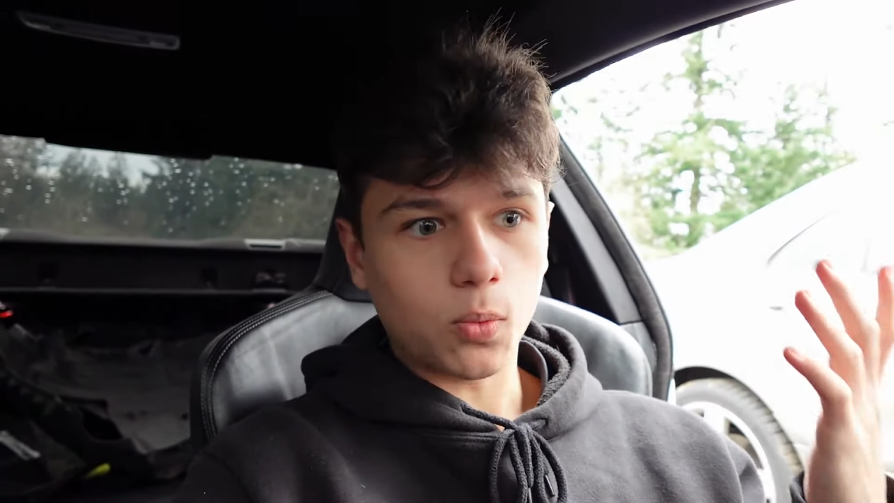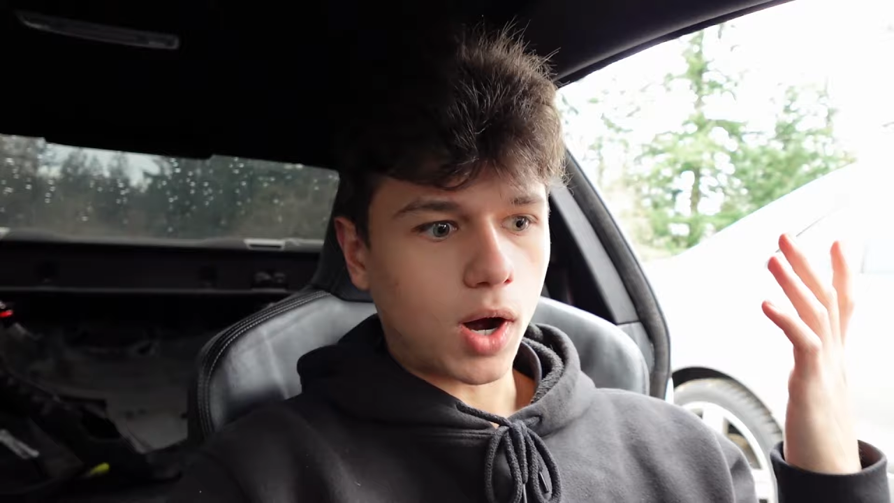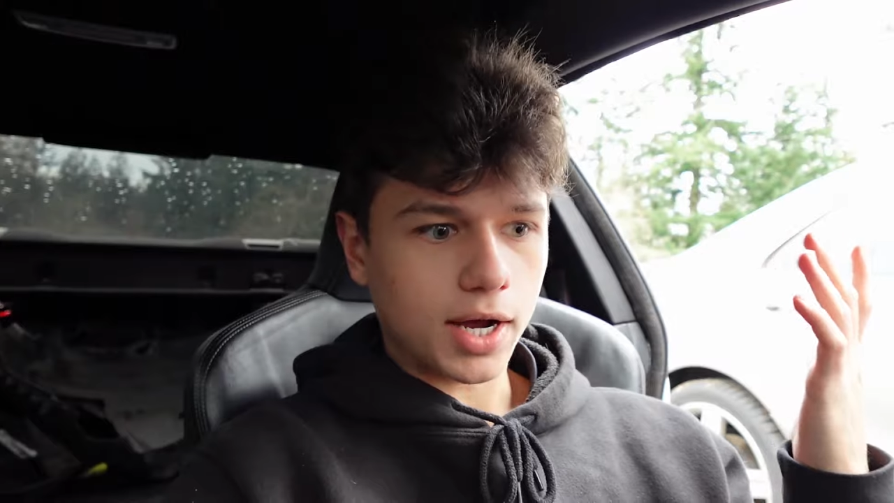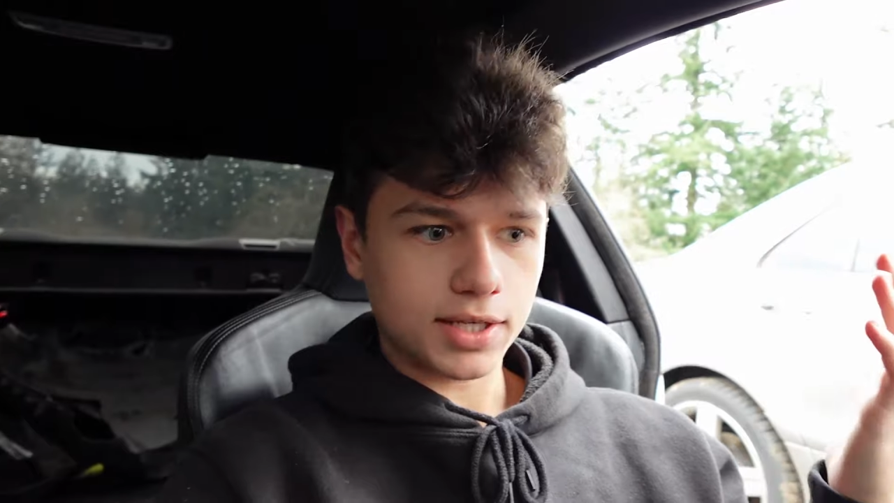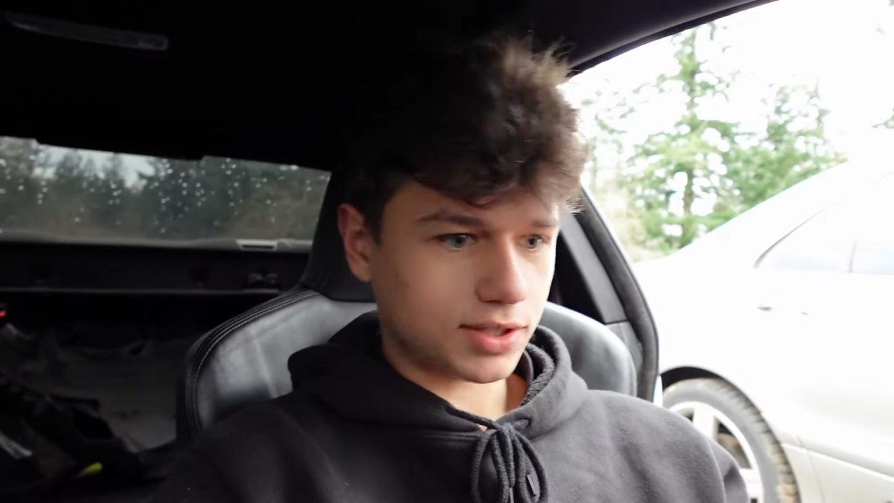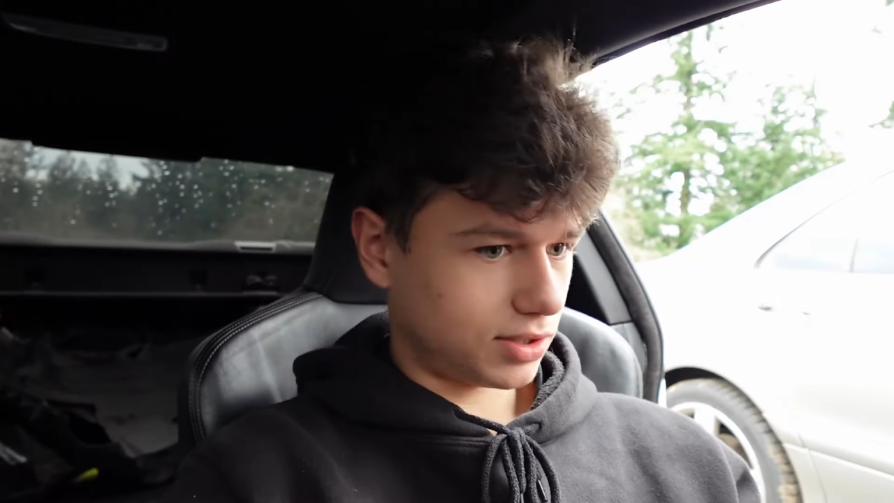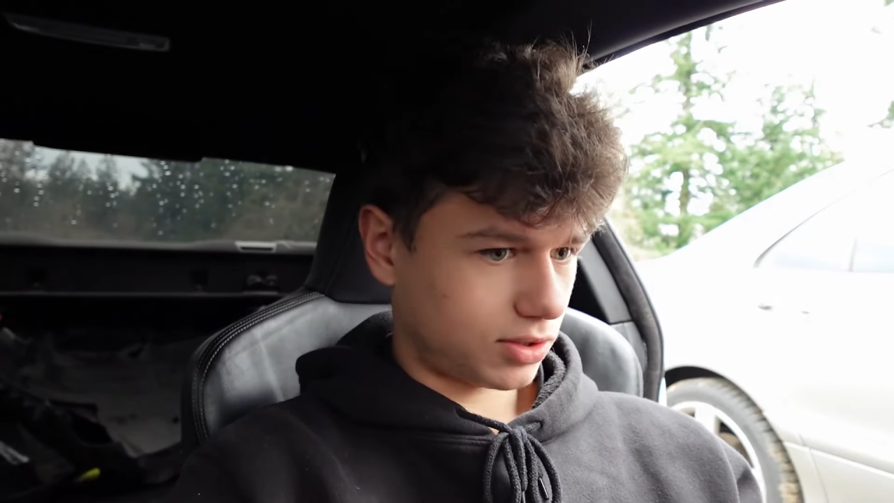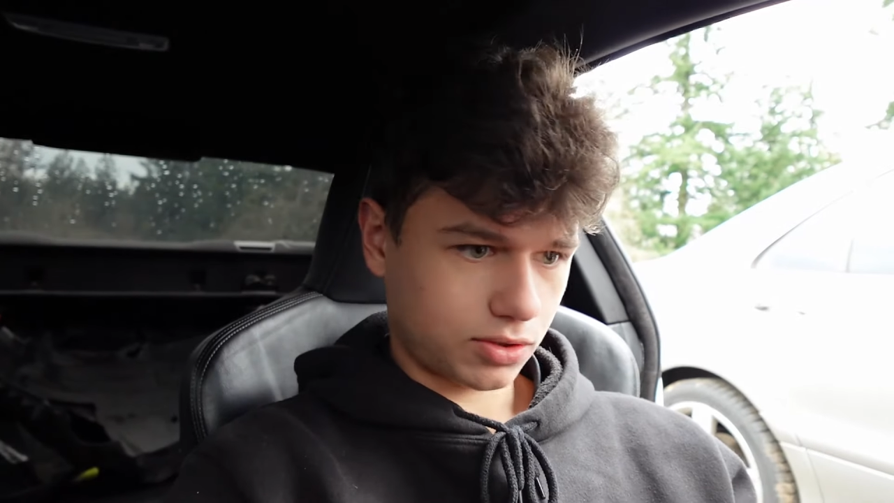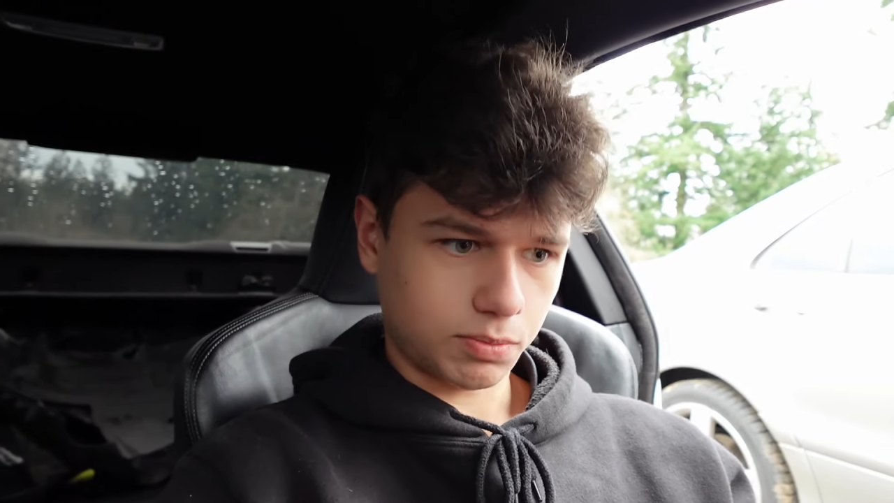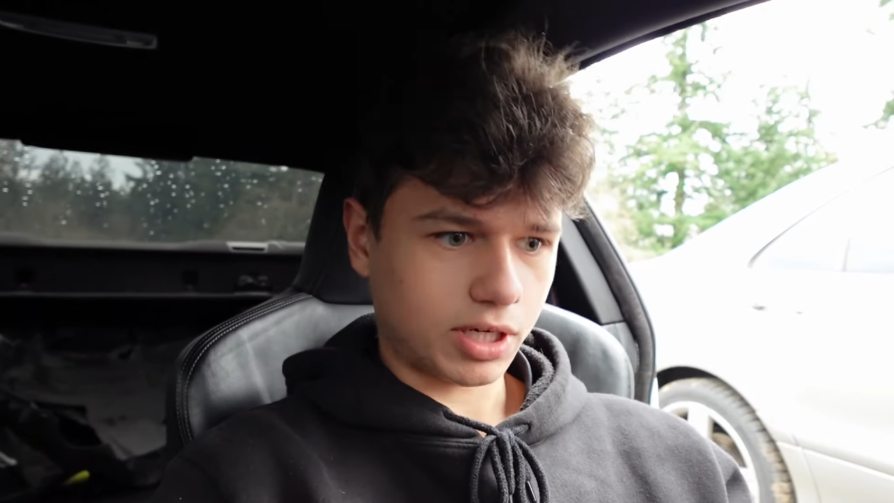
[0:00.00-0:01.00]
Why is
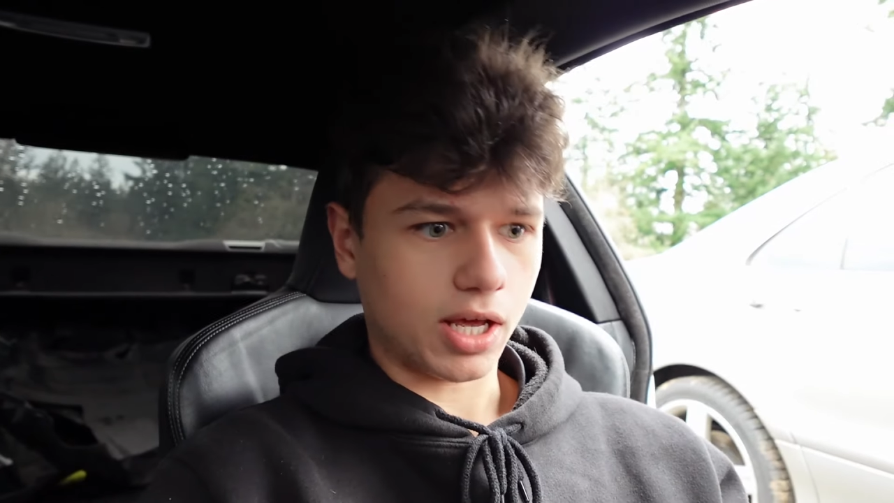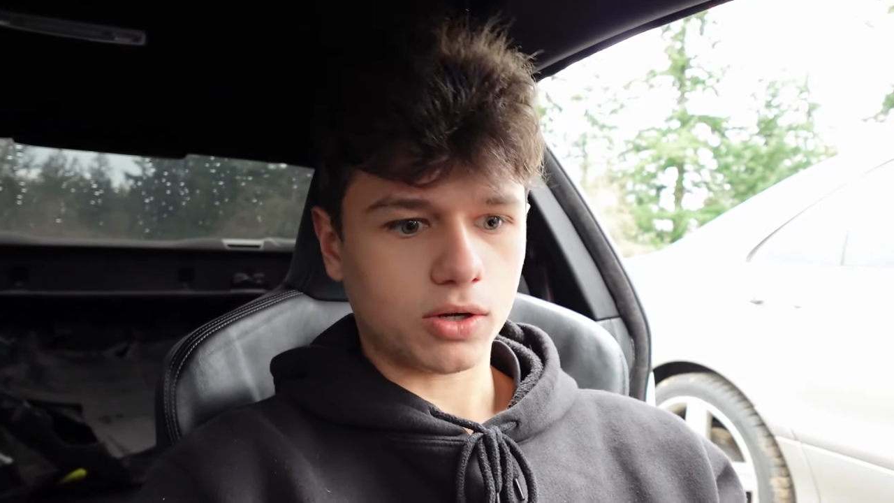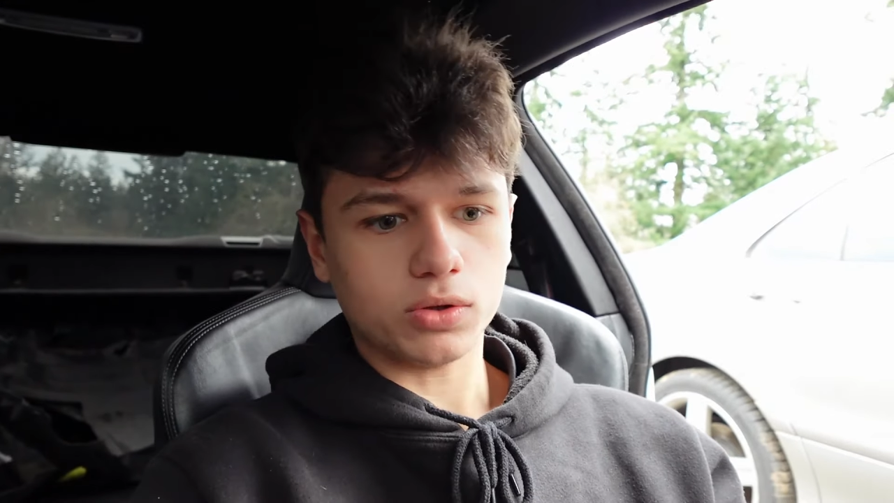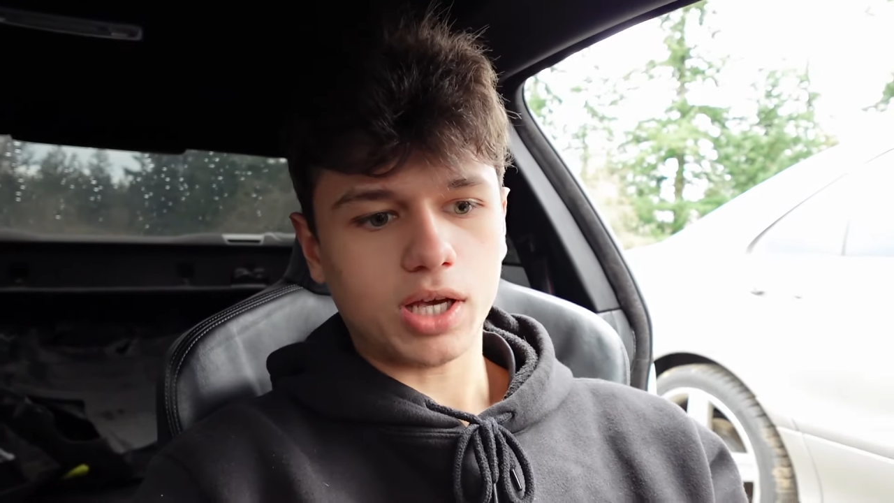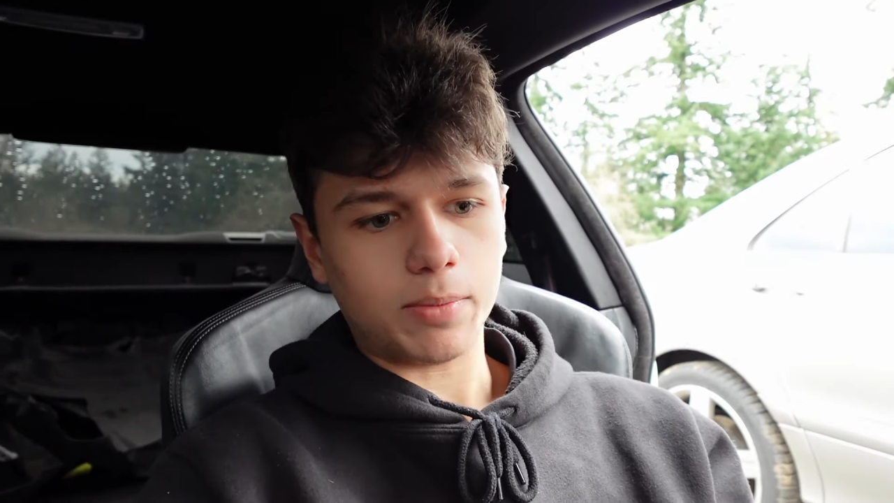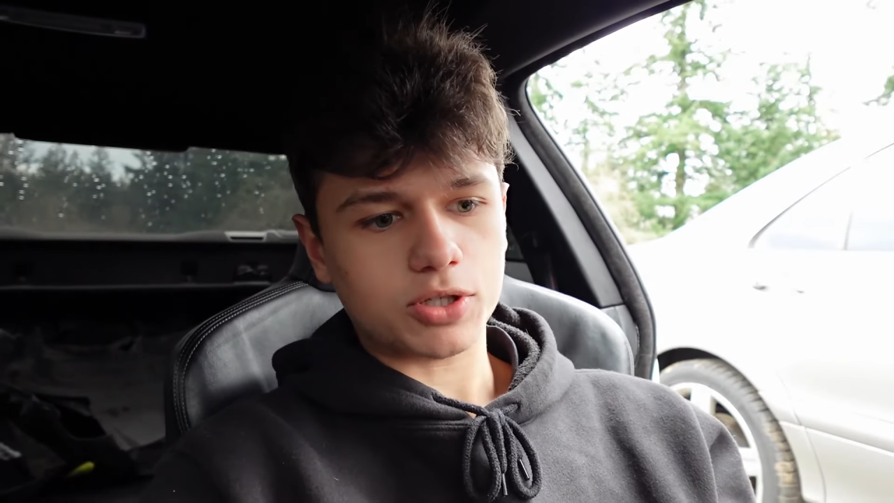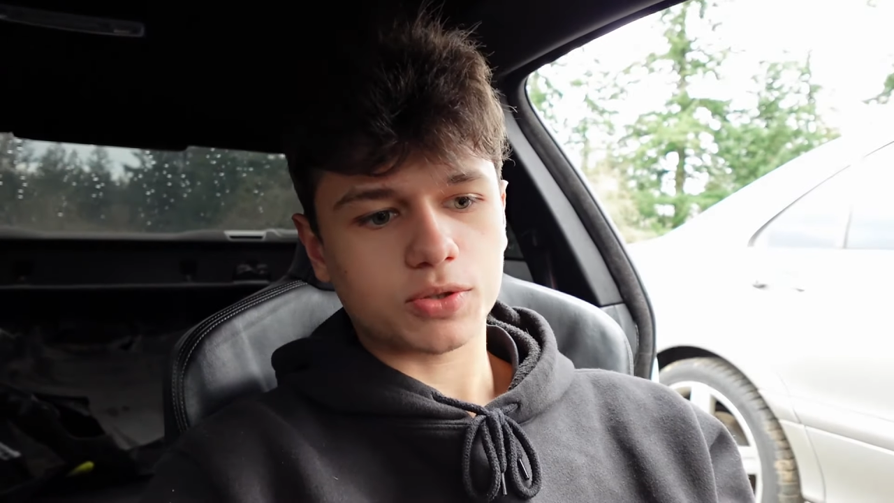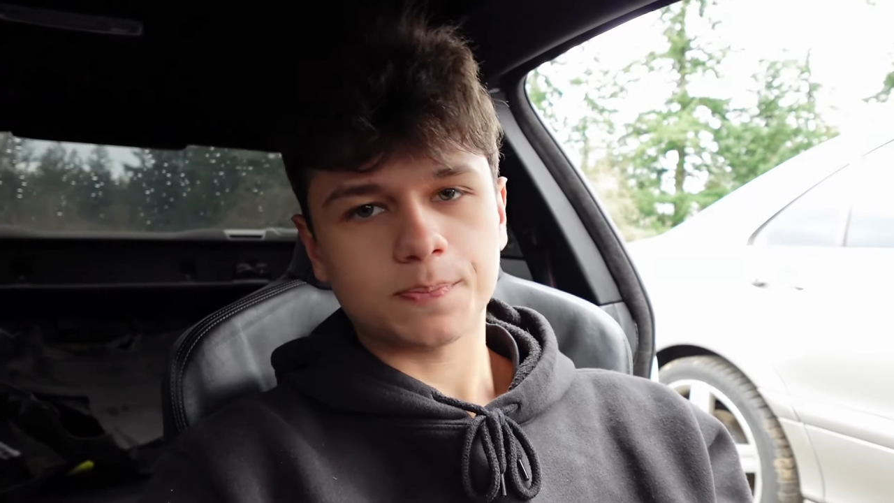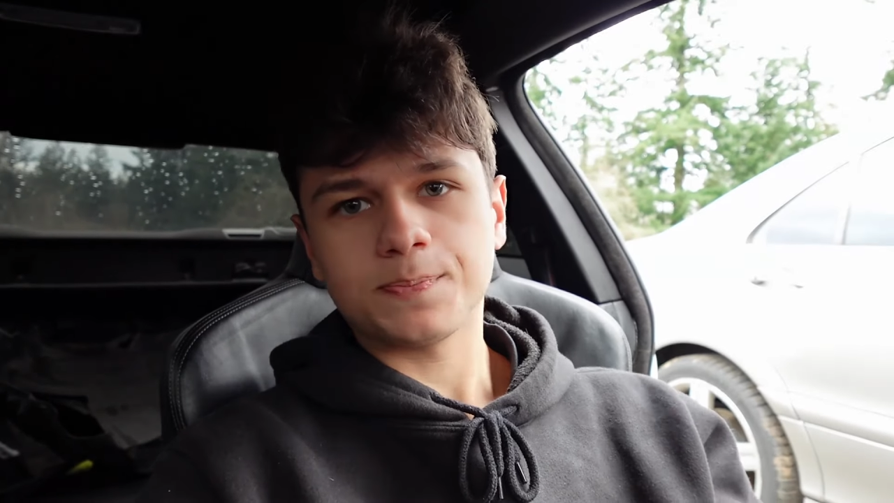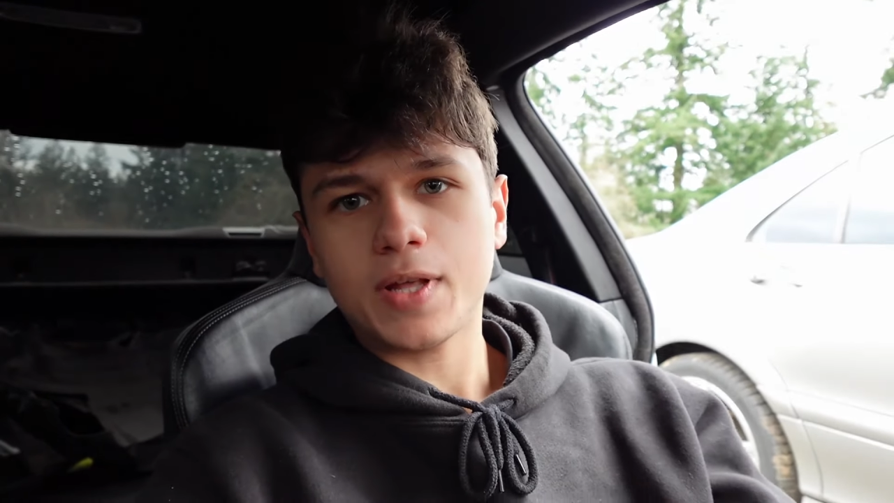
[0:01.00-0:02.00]
it mechanical damage?